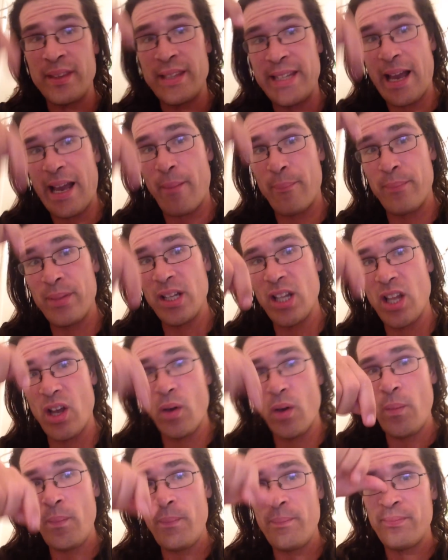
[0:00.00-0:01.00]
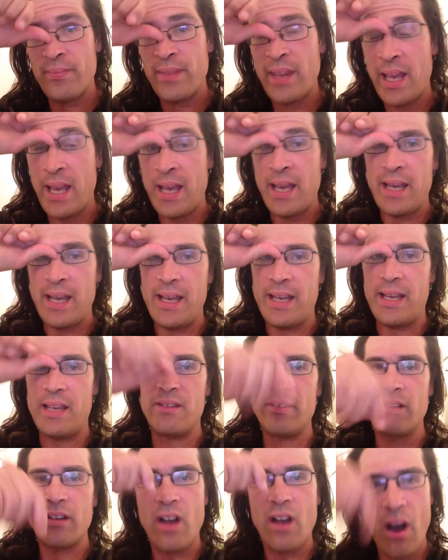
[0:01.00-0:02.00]
down below
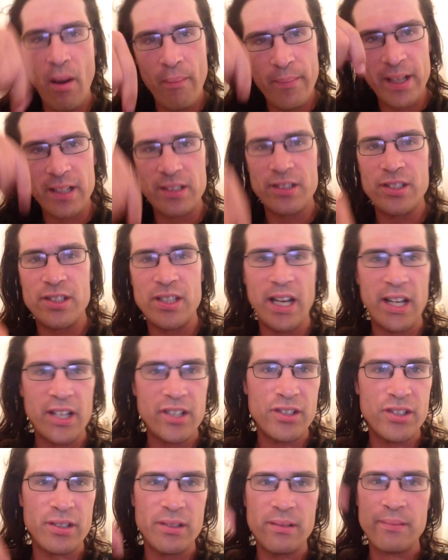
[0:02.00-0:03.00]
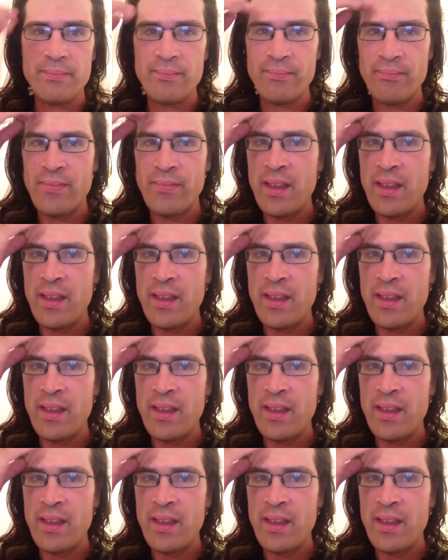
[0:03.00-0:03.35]
in the comment section